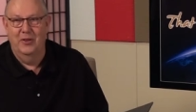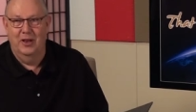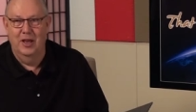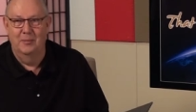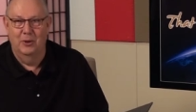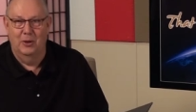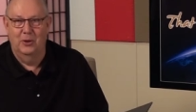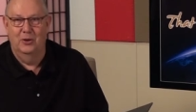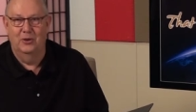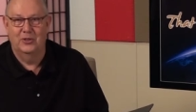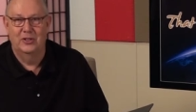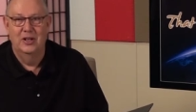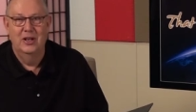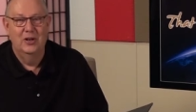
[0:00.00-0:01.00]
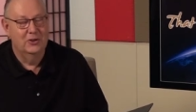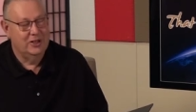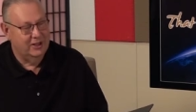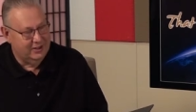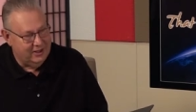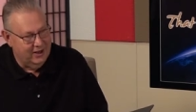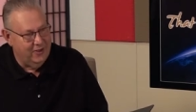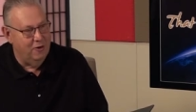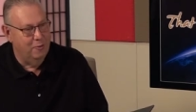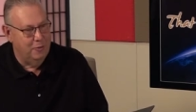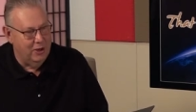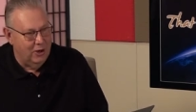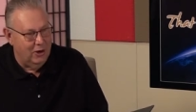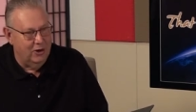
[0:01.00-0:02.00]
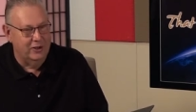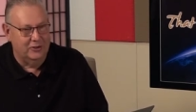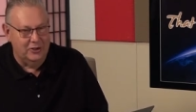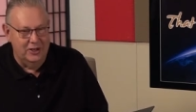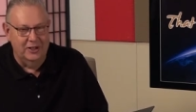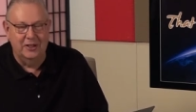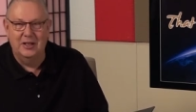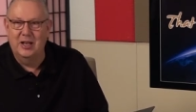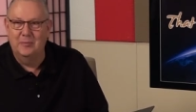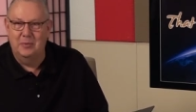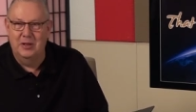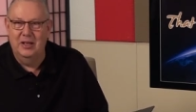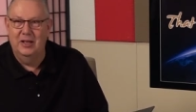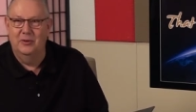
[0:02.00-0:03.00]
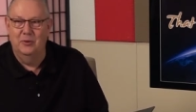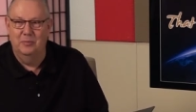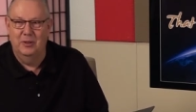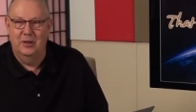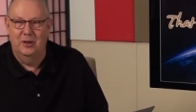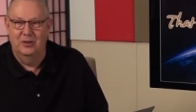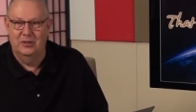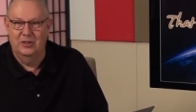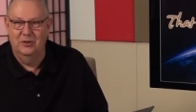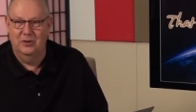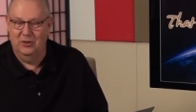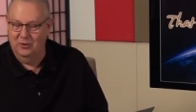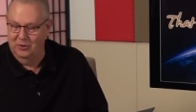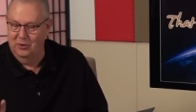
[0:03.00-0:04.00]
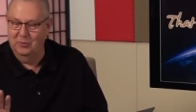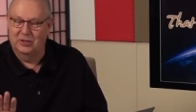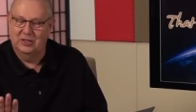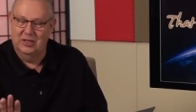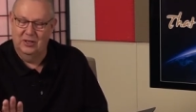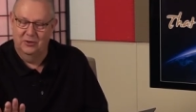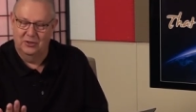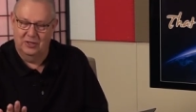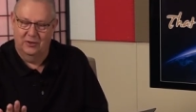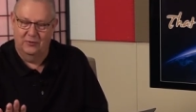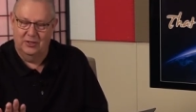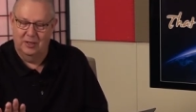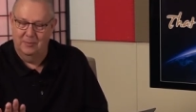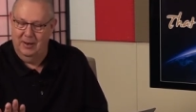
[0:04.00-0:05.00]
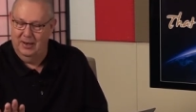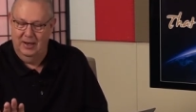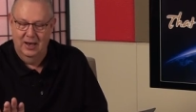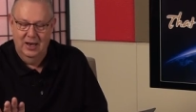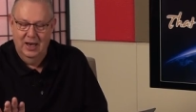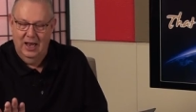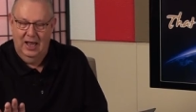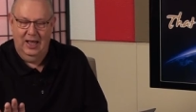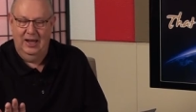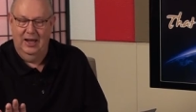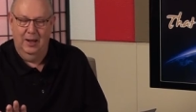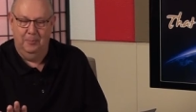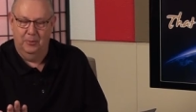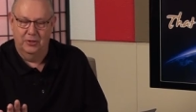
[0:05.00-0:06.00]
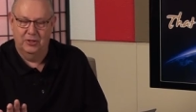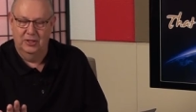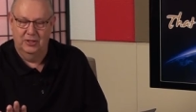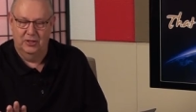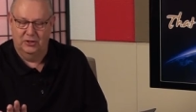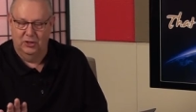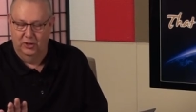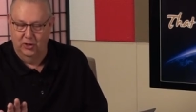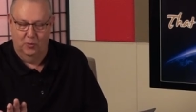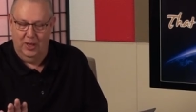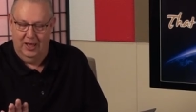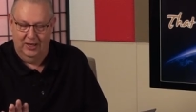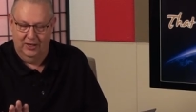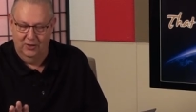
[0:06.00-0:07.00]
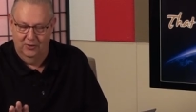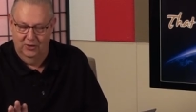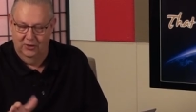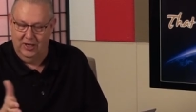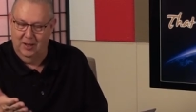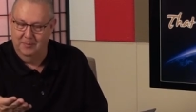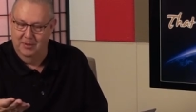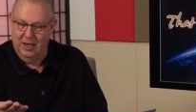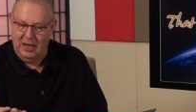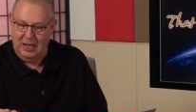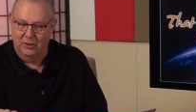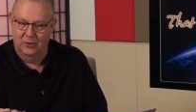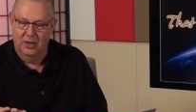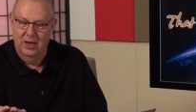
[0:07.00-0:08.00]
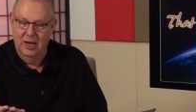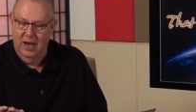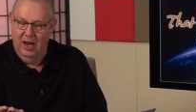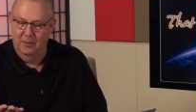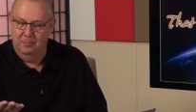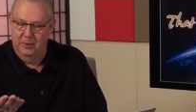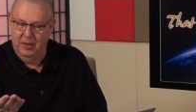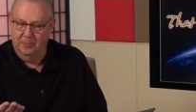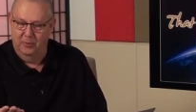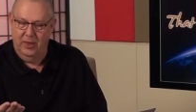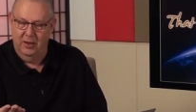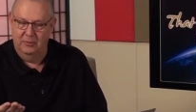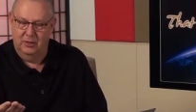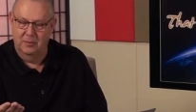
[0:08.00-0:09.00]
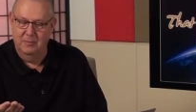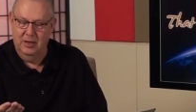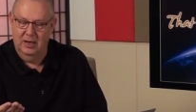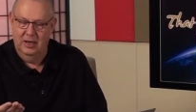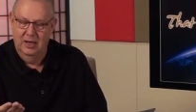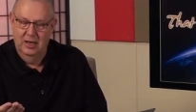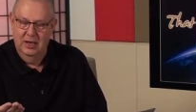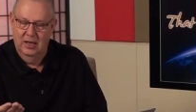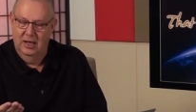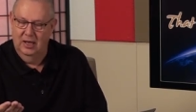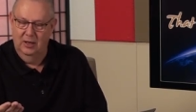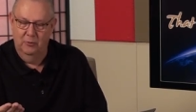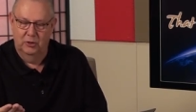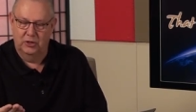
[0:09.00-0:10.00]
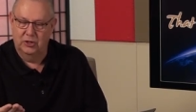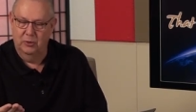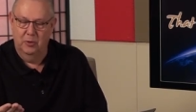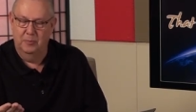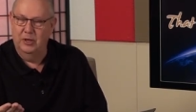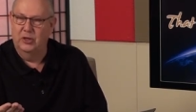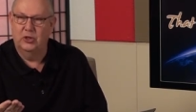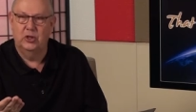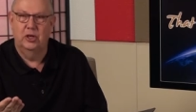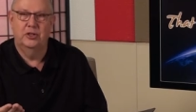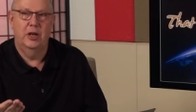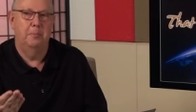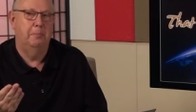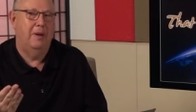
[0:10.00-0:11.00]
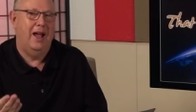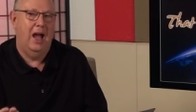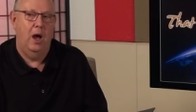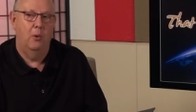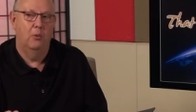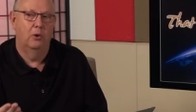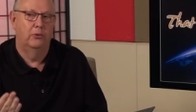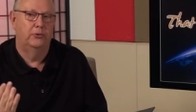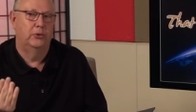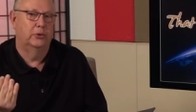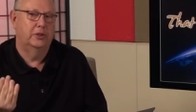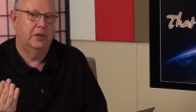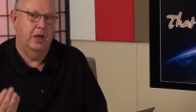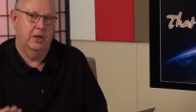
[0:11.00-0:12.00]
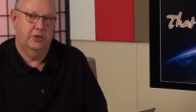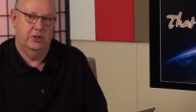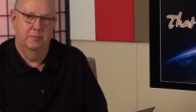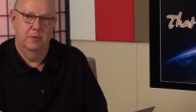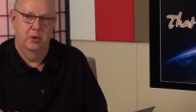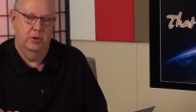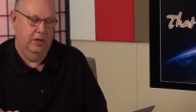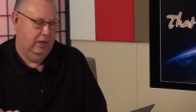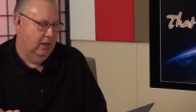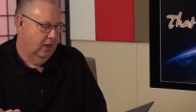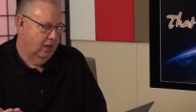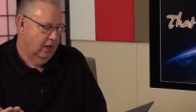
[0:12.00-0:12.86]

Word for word: they come across. Because I tell you, that would be a hard thing to keep hid, would because you you, you would see yourself and say, man, I had leprosy just a little while ago, and look, I've been healed. And people, that to me uh, was would be such a powerful powerful testimony